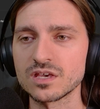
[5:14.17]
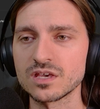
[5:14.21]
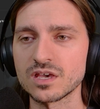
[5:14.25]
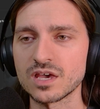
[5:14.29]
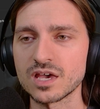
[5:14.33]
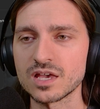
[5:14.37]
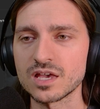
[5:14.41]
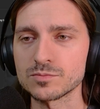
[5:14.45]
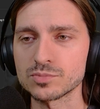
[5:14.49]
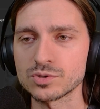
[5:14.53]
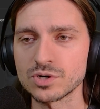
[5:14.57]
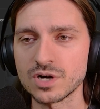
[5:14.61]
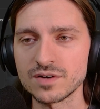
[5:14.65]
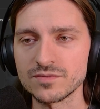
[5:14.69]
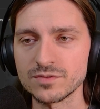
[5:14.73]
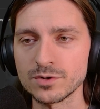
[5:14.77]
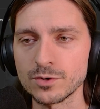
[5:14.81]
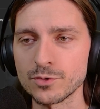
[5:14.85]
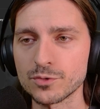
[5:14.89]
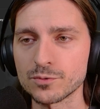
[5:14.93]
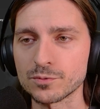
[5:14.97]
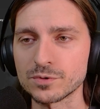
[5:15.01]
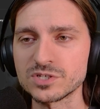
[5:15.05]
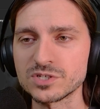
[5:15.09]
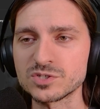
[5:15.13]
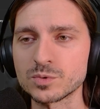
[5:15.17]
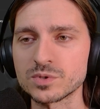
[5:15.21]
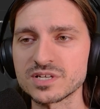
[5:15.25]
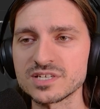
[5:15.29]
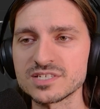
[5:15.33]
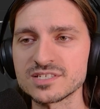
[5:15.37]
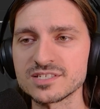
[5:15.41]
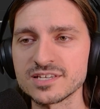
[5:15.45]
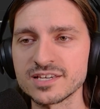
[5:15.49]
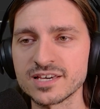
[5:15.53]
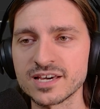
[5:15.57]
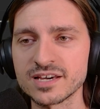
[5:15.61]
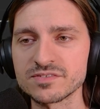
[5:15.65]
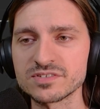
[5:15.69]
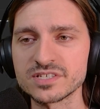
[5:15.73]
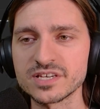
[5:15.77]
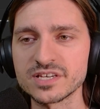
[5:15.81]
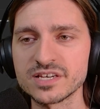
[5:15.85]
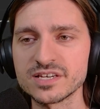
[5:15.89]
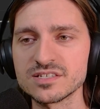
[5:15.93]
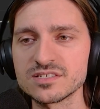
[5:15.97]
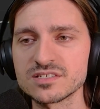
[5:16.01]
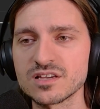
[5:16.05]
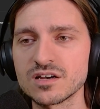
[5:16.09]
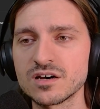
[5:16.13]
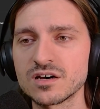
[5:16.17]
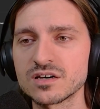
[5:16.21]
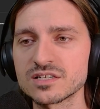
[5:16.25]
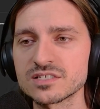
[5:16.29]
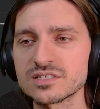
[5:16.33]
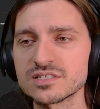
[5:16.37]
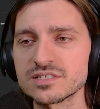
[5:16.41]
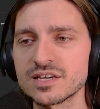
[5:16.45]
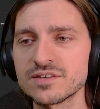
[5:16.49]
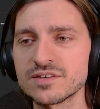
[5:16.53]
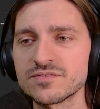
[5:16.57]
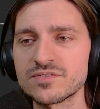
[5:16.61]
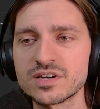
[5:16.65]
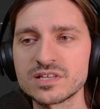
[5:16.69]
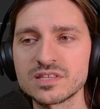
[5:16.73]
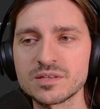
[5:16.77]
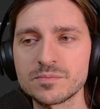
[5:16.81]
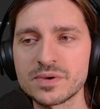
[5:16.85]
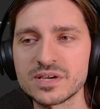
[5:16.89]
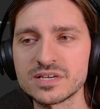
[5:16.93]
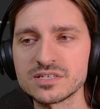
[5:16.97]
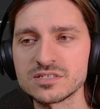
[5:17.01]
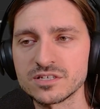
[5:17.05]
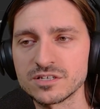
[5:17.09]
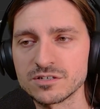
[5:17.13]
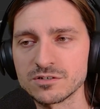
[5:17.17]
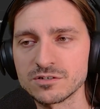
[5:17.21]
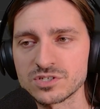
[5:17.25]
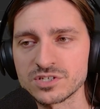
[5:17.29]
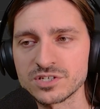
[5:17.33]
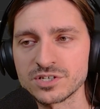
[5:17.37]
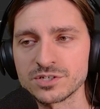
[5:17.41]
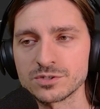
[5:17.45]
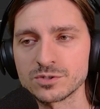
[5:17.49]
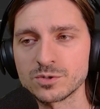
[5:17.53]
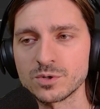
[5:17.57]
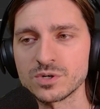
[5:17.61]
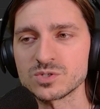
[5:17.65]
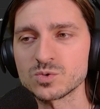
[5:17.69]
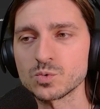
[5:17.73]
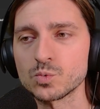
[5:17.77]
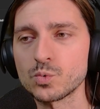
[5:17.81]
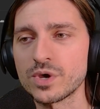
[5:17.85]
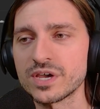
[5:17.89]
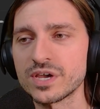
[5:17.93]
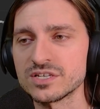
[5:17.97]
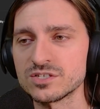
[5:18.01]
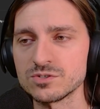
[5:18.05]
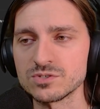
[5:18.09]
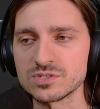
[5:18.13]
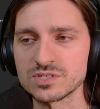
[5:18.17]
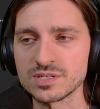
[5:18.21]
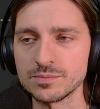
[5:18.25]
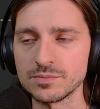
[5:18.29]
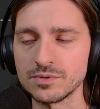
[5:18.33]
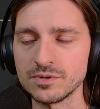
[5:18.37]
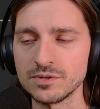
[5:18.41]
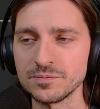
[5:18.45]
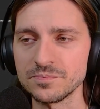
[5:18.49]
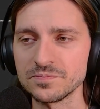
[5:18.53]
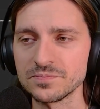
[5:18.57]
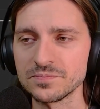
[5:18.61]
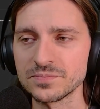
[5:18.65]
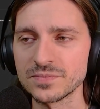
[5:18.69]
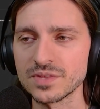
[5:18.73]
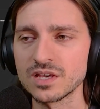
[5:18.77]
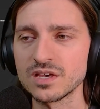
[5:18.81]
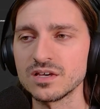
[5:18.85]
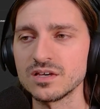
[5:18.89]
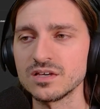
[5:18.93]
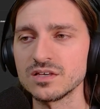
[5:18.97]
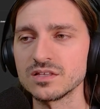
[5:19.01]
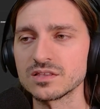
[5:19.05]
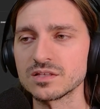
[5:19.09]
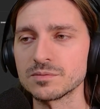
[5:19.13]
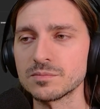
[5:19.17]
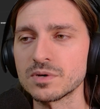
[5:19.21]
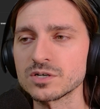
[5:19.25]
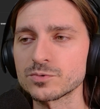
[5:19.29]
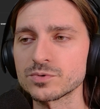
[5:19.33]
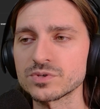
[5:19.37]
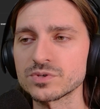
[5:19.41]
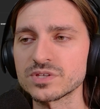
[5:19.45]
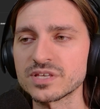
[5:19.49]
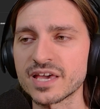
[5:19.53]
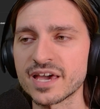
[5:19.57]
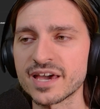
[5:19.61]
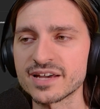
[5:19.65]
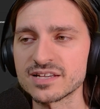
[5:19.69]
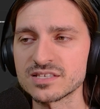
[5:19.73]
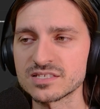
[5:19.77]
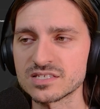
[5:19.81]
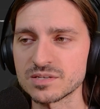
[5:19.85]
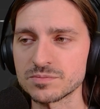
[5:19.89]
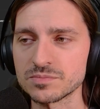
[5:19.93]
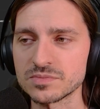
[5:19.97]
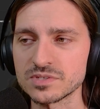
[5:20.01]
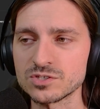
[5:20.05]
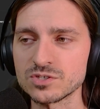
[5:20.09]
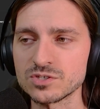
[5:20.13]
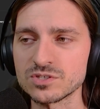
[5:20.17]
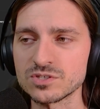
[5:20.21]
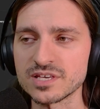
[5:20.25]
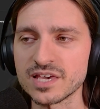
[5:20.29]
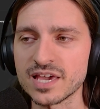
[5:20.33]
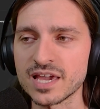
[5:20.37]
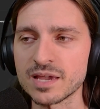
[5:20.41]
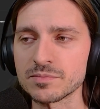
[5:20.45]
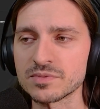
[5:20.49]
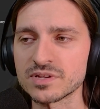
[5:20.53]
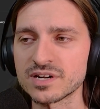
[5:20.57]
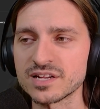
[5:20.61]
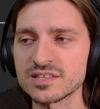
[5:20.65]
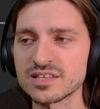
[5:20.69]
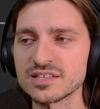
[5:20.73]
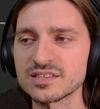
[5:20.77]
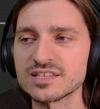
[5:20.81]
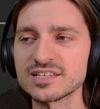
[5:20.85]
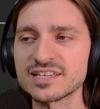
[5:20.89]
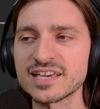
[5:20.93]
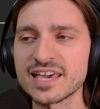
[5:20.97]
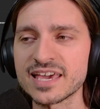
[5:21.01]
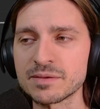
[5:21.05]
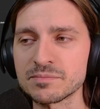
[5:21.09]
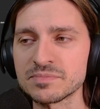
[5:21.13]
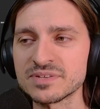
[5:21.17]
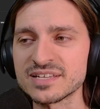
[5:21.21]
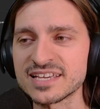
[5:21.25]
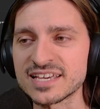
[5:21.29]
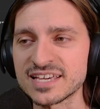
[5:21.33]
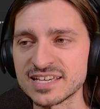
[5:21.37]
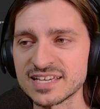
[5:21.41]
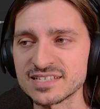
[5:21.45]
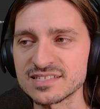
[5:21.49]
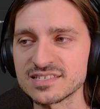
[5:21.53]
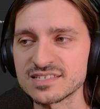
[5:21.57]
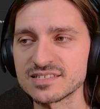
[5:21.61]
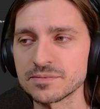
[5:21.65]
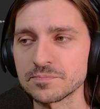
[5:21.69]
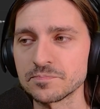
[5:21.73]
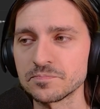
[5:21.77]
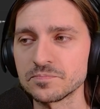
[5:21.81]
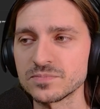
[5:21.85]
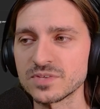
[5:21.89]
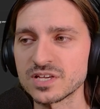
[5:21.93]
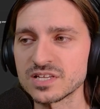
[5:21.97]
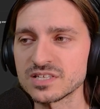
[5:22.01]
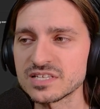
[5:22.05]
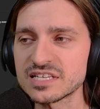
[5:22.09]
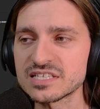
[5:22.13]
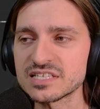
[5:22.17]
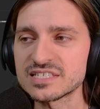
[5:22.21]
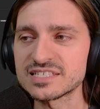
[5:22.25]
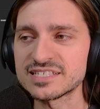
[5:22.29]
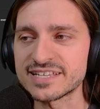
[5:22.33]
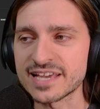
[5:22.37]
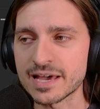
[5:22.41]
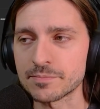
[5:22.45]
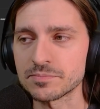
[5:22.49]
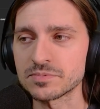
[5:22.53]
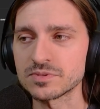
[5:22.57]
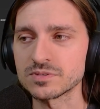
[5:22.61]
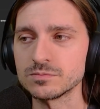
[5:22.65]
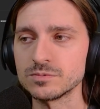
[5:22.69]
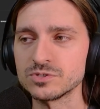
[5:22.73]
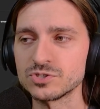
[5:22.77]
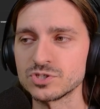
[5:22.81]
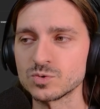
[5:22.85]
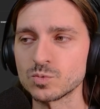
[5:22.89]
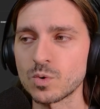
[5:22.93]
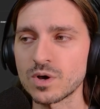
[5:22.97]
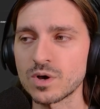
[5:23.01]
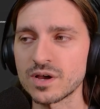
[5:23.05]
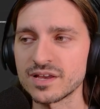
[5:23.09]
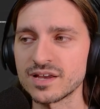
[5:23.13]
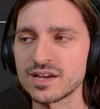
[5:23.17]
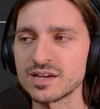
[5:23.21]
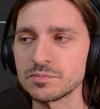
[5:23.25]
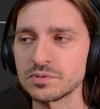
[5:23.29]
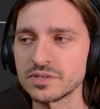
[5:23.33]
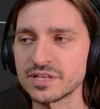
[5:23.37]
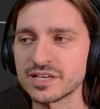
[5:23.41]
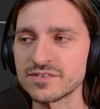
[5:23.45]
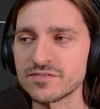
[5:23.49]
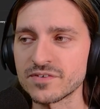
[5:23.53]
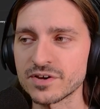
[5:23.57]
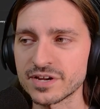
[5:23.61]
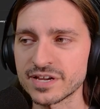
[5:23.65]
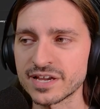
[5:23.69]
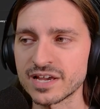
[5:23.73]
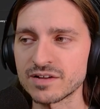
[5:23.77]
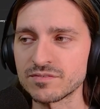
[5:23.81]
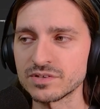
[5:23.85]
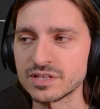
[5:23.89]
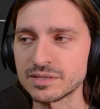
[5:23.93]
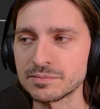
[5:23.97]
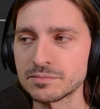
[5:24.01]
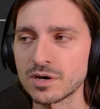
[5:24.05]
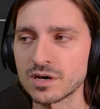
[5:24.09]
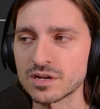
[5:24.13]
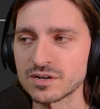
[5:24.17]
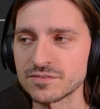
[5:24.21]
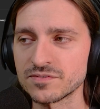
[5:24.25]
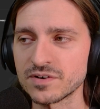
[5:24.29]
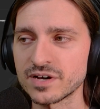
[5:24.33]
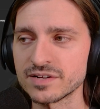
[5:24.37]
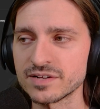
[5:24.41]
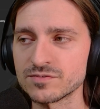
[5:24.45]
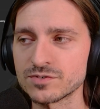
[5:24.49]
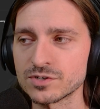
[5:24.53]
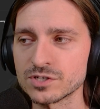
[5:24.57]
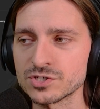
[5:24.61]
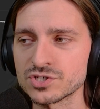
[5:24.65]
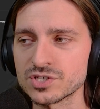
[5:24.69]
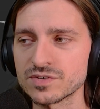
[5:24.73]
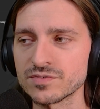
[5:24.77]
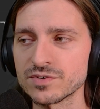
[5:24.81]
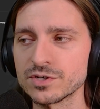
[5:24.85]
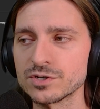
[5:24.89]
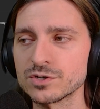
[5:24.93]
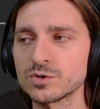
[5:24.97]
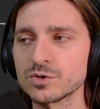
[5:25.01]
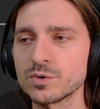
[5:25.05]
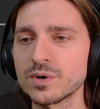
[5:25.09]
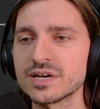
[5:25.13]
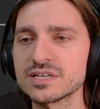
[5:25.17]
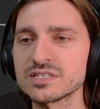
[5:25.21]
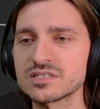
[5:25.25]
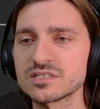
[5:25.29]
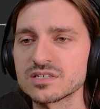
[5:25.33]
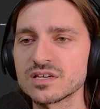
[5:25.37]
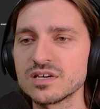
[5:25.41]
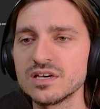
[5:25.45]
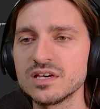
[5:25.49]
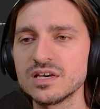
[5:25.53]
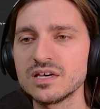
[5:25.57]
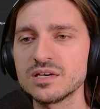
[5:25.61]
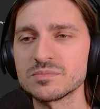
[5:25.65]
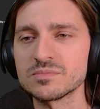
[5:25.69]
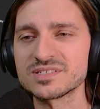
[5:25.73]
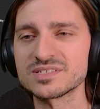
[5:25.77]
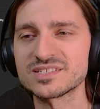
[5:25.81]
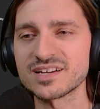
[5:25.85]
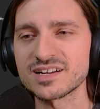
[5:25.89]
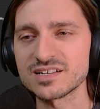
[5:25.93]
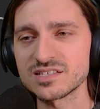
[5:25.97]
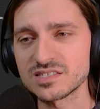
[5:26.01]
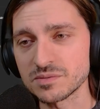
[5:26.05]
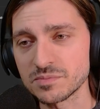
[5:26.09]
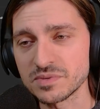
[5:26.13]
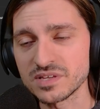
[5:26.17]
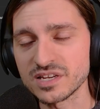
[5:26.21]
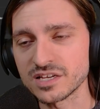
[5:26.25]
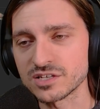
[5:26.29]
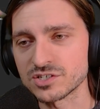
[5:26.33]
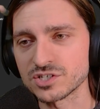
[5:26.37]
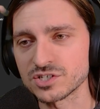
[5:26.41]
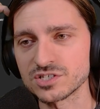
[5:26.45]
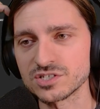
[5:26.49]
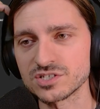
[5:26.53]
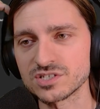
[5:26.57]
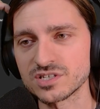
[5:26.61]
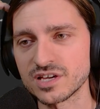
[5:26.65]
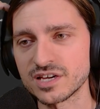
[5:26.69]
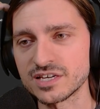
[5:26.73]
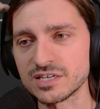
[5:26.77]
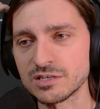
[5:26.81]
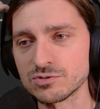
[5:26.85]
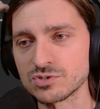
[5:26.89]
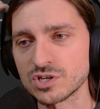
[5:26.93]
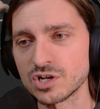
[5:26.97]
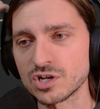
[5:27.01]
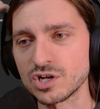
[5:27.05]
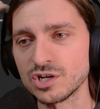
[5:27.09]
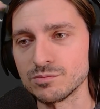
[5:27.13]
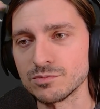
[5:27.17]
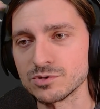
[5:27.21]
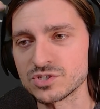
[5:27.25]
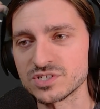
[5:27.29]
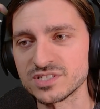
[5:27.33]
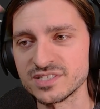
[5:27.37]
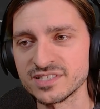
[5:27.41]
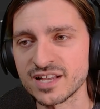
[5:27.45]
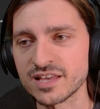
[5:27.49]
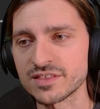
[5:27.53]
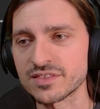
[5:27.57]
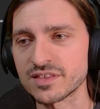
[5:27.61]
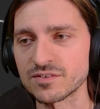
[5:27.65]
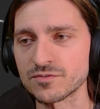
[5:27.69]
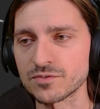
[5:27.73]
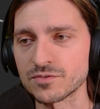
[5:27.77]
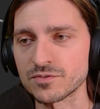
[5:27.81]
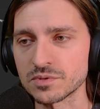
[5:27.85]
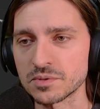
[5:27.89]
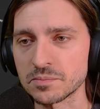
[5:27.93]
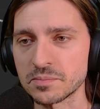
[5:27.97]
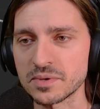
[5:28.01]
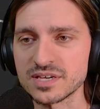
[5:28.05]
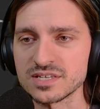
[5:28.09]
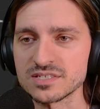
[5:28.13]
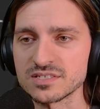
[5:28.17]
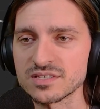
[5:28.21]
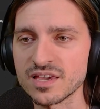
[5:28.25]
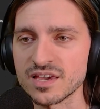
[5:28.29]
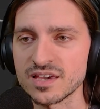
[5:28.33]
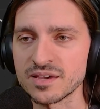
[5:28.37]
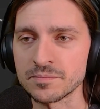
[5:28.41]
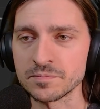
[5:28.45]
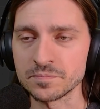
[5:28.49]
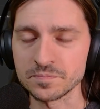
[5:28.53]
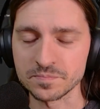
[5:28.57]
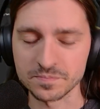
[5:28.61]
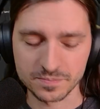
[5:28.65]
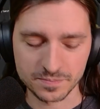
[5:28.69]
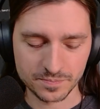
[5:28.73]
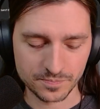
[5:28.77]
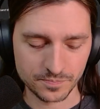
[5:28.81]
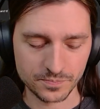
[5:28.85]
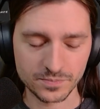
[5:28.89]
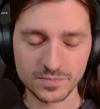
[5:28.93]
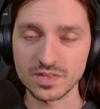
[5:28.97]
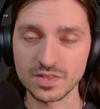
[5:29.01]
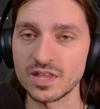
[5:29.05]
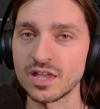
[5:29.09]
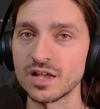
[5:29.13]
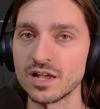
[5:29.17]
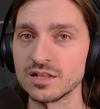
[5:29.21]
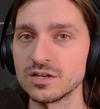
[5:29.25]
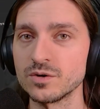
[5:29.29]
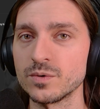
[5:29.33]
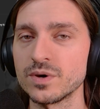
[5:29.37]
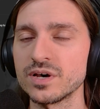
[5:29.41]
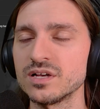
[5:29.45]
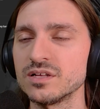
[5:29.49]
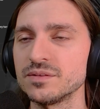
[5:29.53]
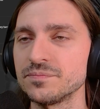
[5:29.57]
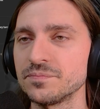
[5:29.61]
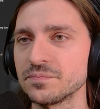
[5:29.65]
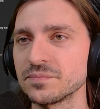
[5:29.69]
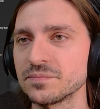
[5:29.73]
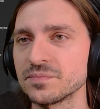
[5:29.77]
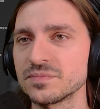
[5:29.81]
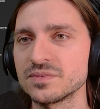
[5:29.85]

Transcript: And Bravo 320ZF says, honestly, I find the base heroes in HeroQuest way too simple. The monk really adds something to the game that I think the game needs. It needs depth, which is why I play a very heavily modified version of HeroQuest. Besides the miniatures, I use almost nothing from the base game. LOL.